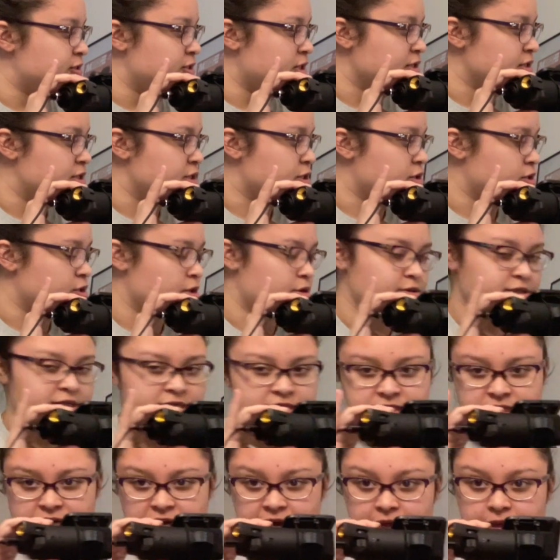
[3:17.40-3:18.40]
not to close as
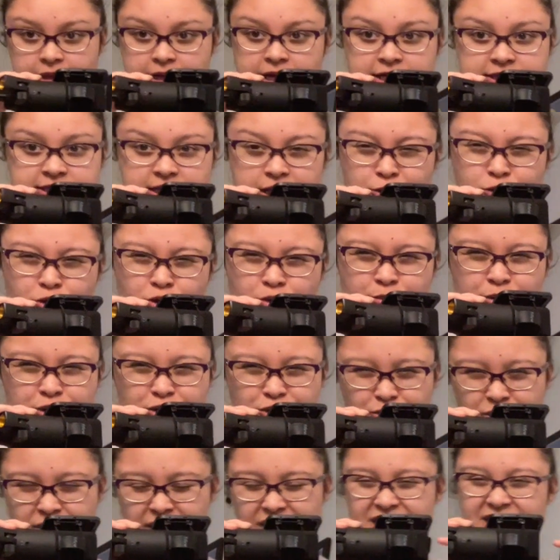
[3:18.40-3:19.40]
tightly as they normally
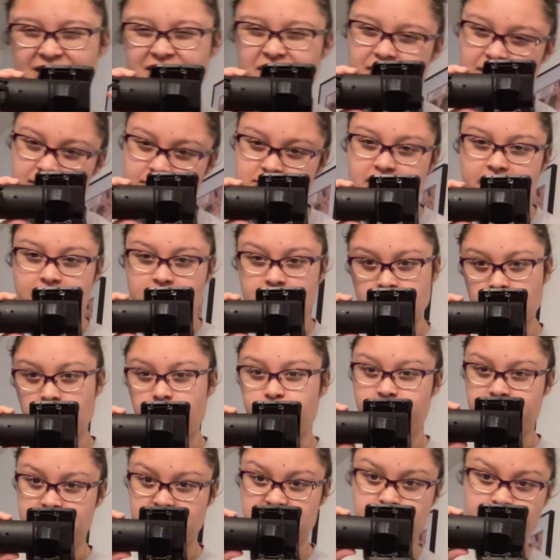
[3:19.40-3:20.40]
do. It kind of leaves like a little
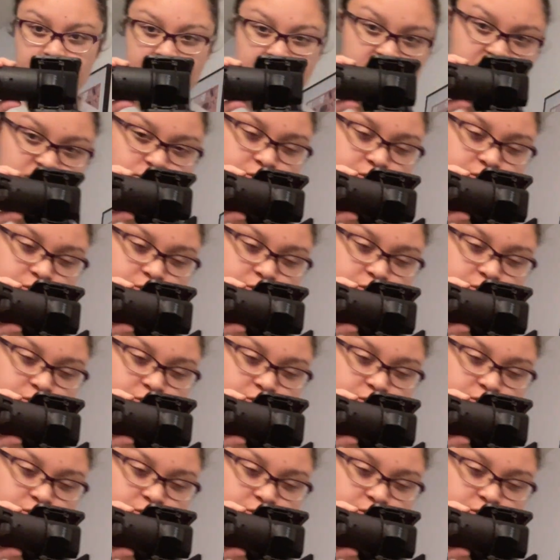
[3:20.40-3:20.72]
bit of space,